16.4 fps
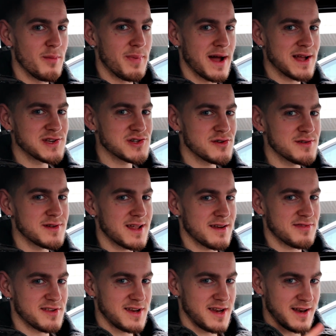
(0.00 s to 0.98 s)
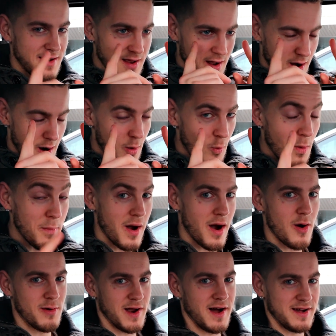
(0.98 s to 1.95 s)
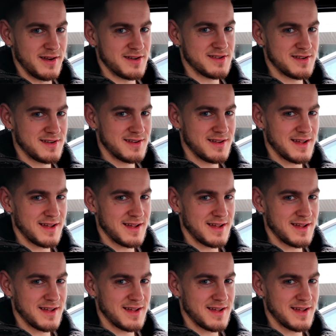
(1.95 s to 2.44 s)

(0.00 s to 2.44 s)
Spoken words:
bencher that I've seen with my own eyes.